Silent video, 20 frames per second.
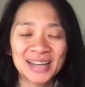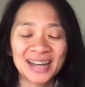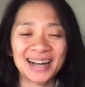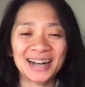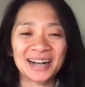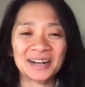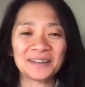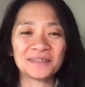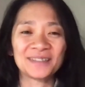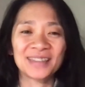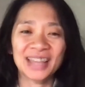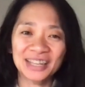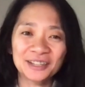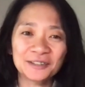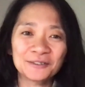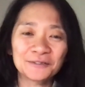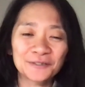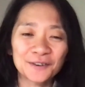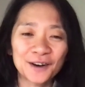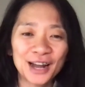Uh, thank
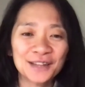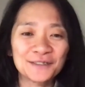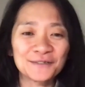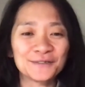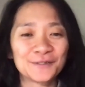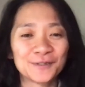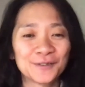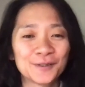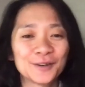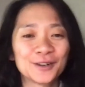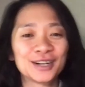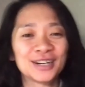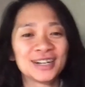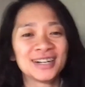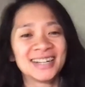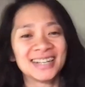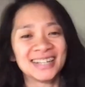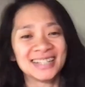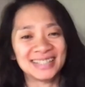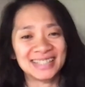you, Fran, for
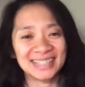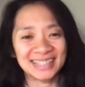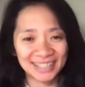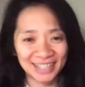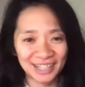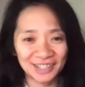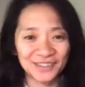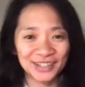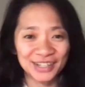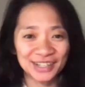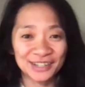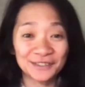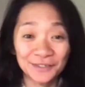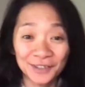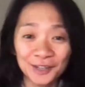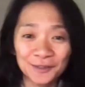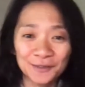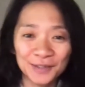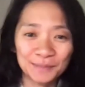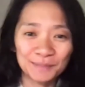discovering
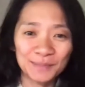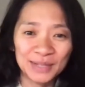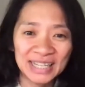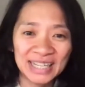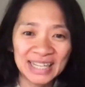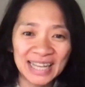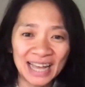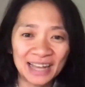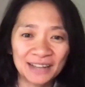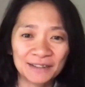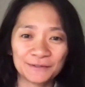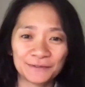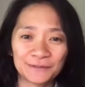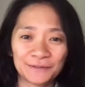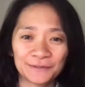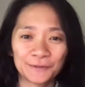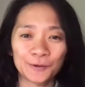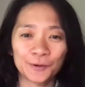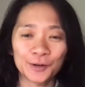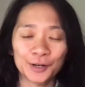Fern with me and
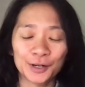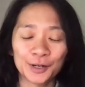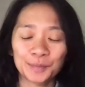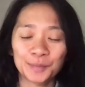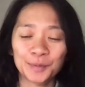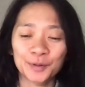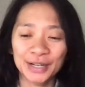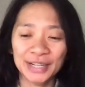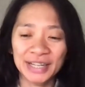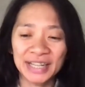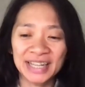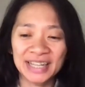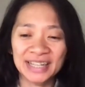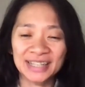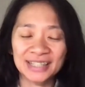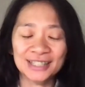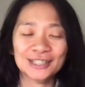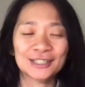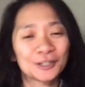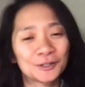for
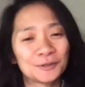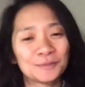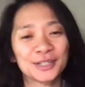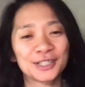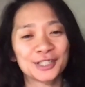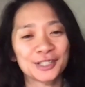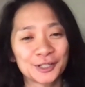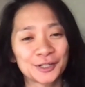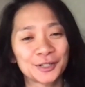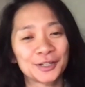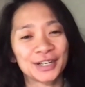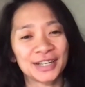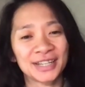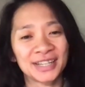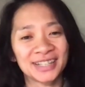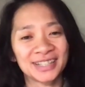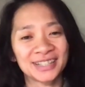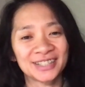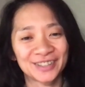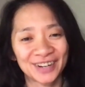bringing so much
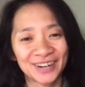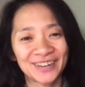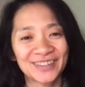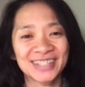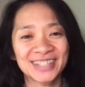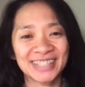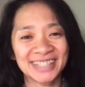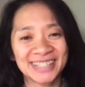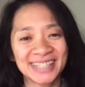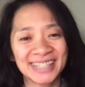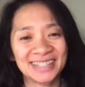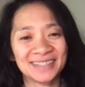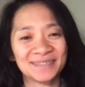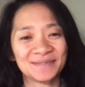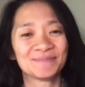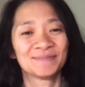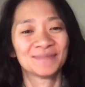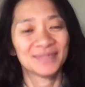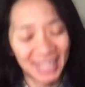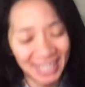joy to our journey.
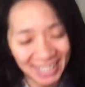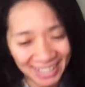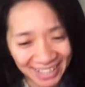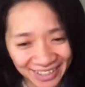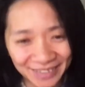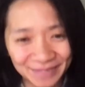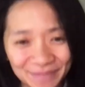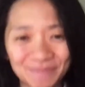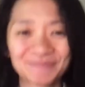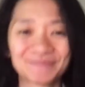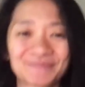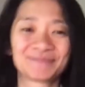Thank you.